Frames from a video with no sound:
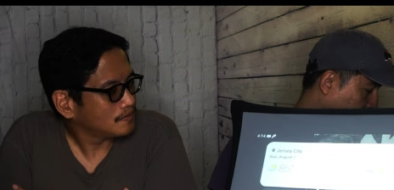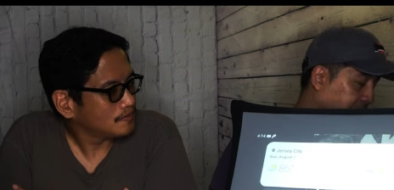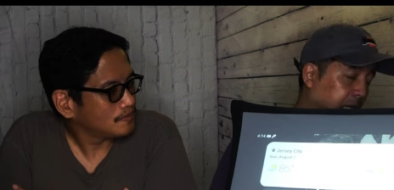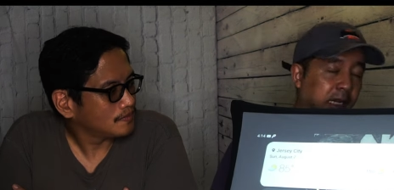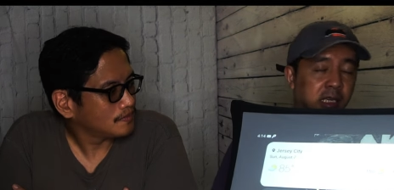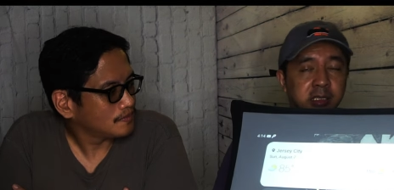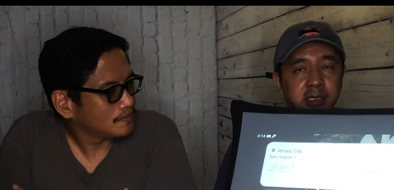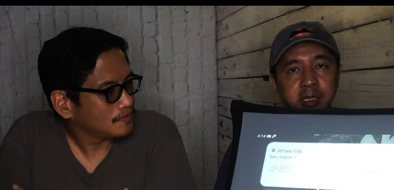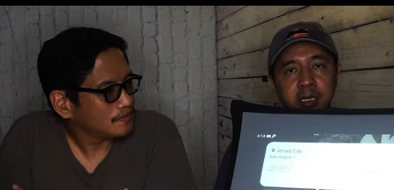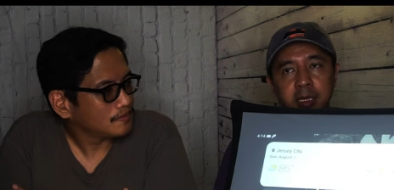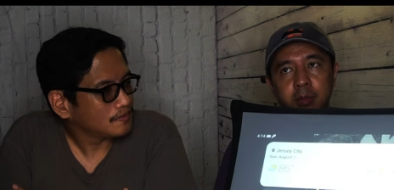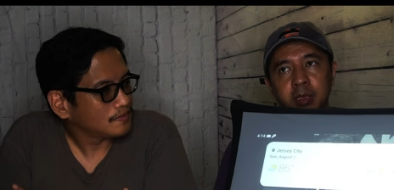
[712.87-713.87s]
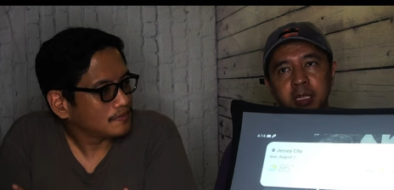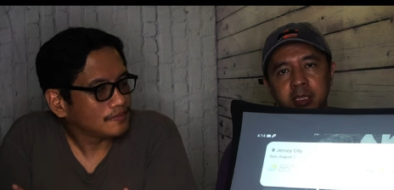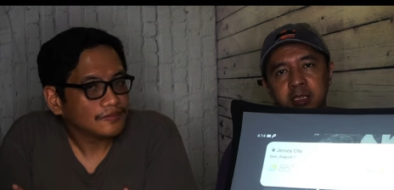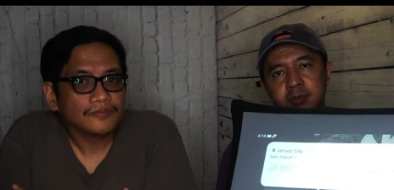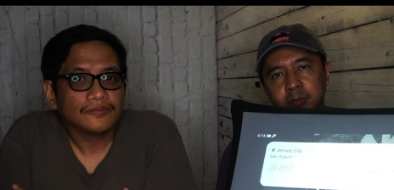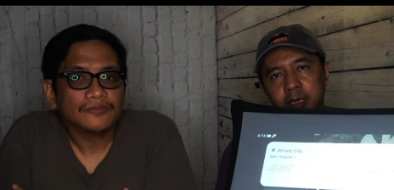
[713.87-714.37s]
Speaker 1: And like I said, I mean,
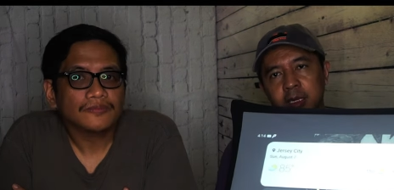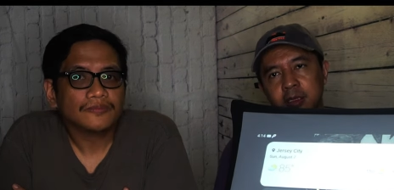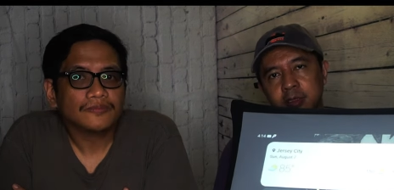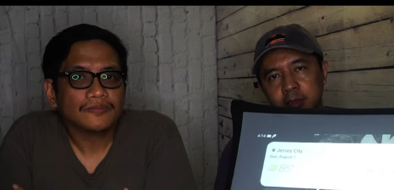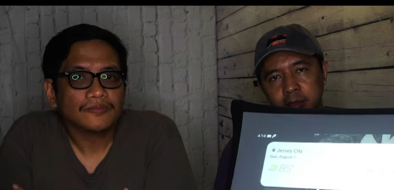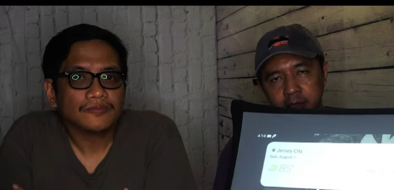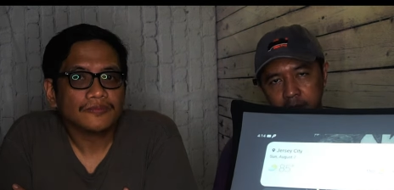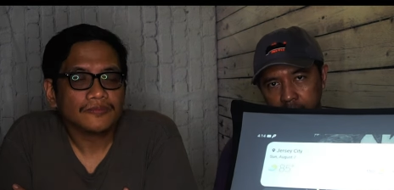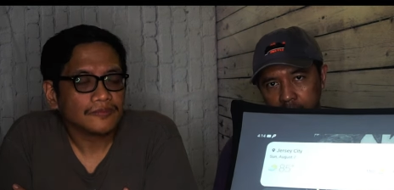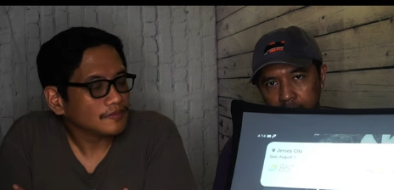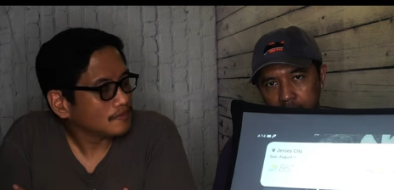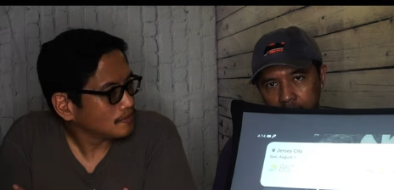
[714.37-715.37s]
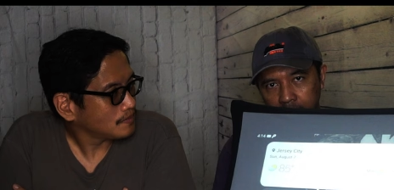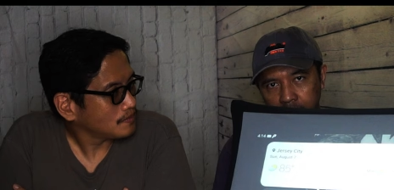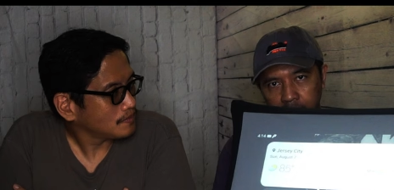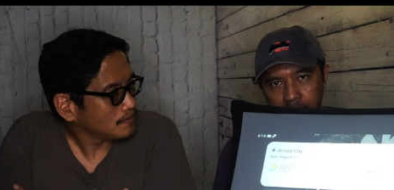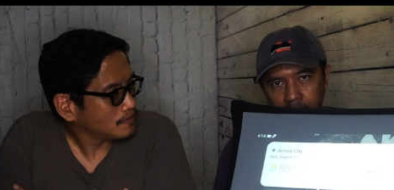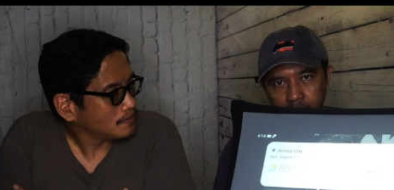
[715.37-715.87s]
there's weight into this
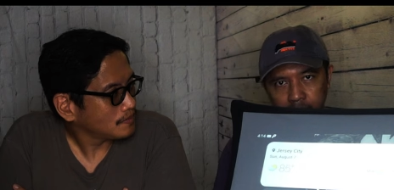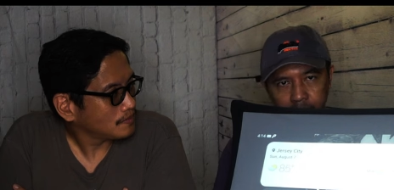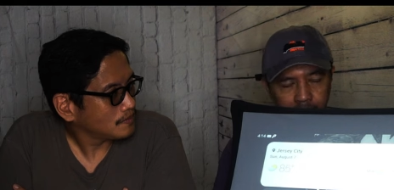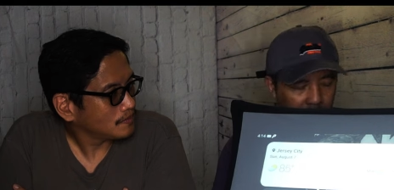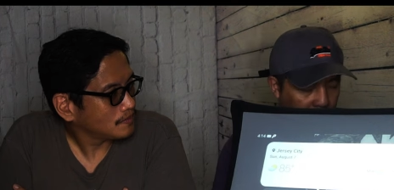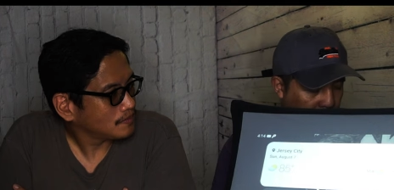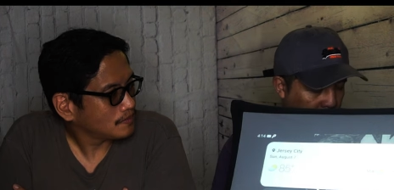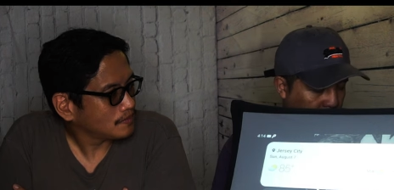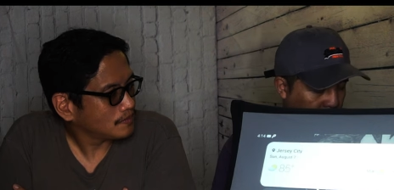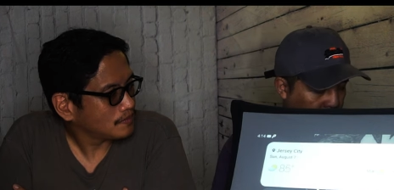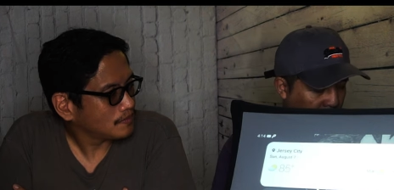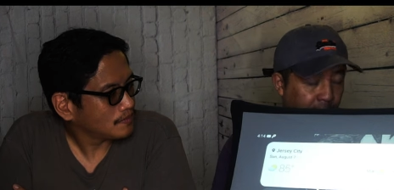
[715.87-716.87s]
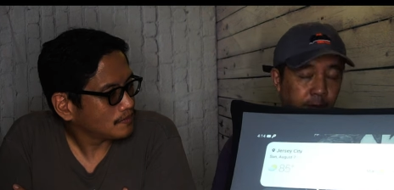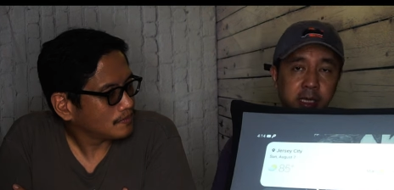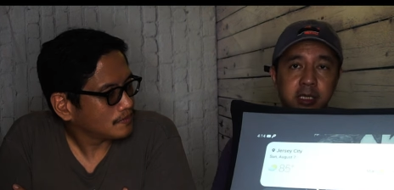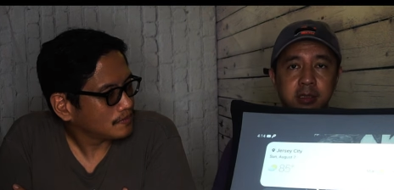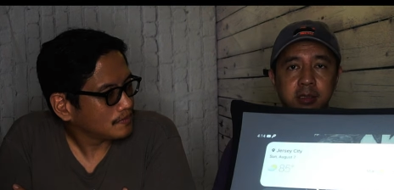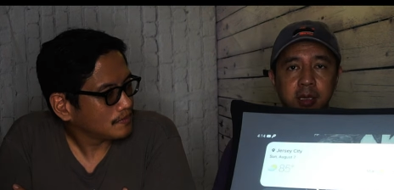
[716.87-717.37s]
um,
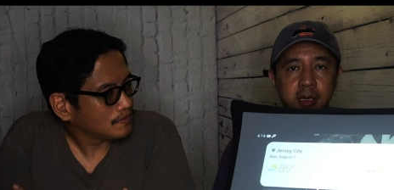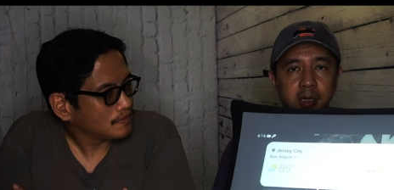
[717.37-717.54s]
device.